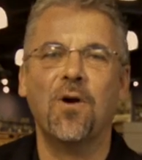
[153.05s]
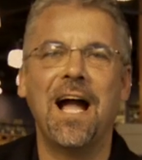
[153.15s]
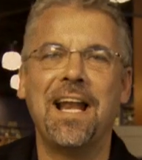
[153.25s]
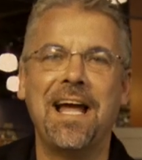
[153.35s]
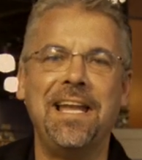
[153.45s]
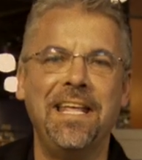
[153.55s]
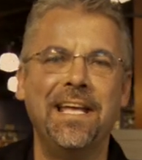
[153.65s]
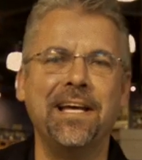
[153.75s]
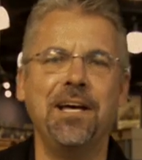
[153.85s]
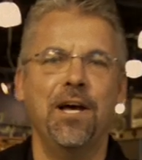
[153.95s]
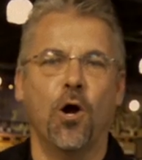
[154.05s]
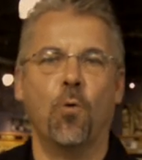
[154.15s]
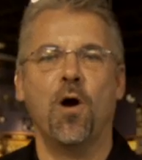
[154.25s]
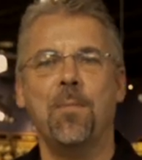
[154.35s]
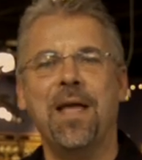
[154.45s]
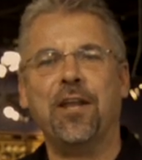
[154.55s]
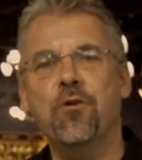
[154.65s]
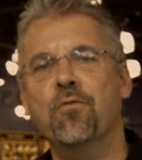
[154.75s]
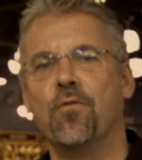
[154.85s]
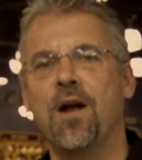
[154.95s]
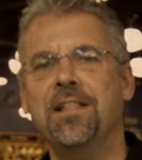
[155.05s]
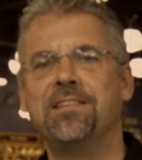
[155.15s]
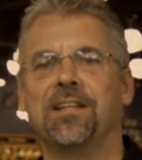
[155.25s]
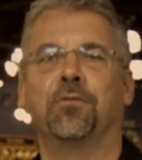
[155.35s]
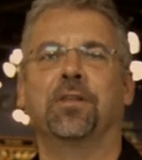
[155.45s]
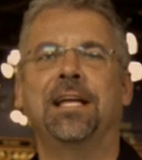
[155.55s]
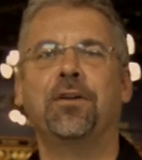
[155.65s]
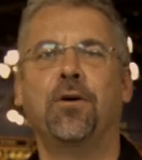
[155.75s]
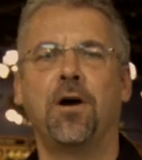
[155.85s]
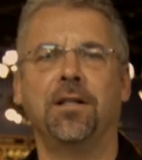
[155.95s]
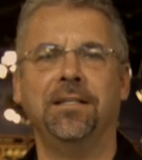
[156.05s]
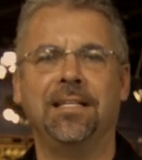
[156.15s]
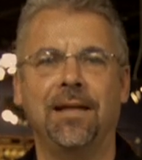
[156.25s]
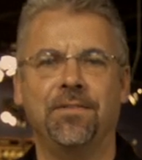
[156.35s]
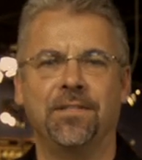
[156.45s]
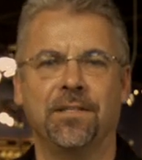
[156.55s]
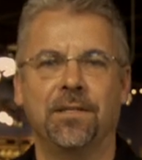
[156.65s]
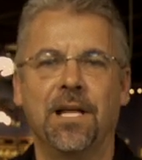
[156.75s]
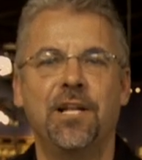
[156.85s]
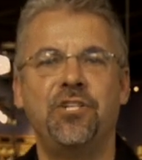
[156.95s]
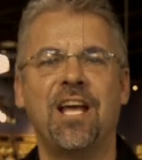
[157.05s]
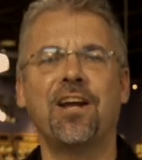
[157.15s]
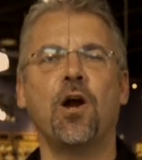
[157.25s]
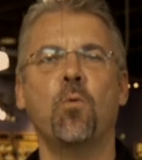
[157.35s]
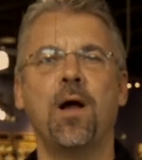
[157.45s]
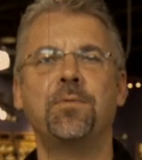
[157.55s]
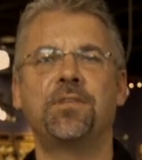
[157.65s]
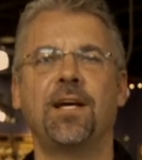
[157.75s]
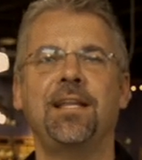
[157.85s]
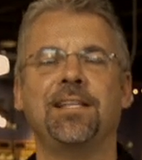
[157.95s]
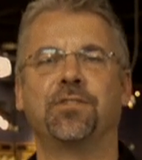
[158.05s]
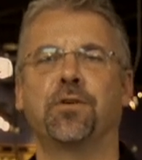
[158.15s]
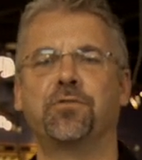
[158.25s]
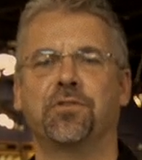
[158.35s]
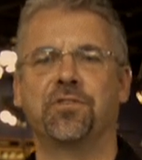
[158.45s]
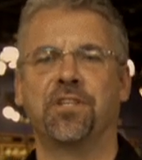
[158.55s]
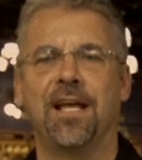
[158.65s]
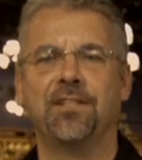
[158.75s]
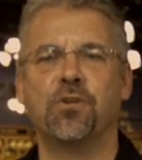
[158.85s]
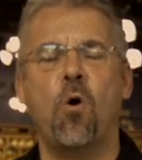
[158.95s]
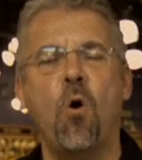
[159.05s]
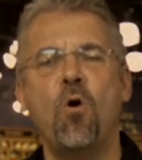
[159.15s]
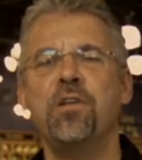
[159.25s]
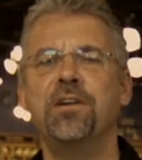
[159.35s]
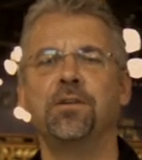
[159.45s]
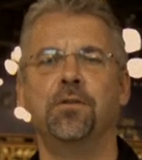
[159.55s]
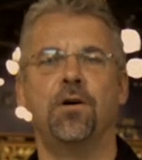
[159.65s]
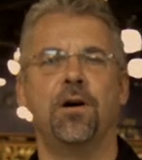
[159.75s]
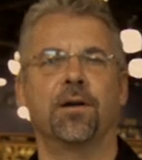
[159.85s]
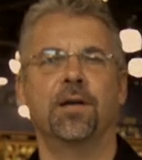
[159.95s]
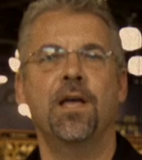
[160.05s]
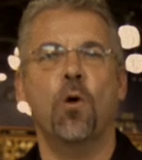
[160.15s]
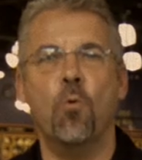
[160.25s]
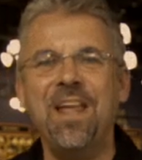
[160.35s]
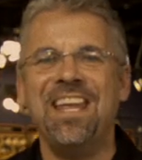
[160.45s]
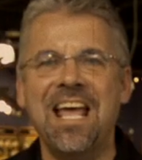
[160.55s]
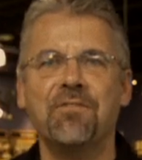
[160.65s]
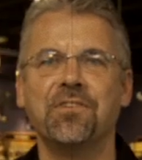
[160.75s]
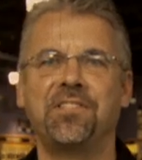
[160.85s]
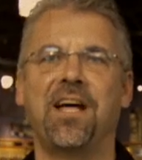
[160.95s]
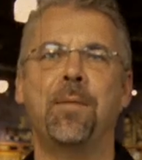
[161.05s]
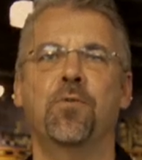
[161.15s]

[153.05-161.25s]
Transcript: a ride idea or want to make new friends at Orlando Harley-Davidson? Check our website and social sites all year long. We never stop